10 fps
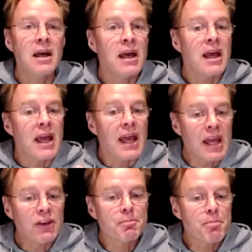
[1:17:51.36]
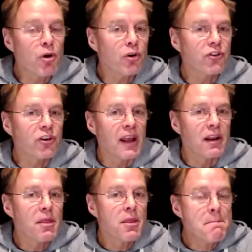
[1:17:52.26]
Here's blockchain, the
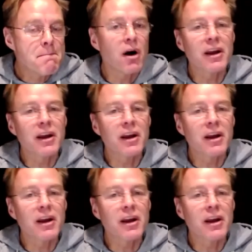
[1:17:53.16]
market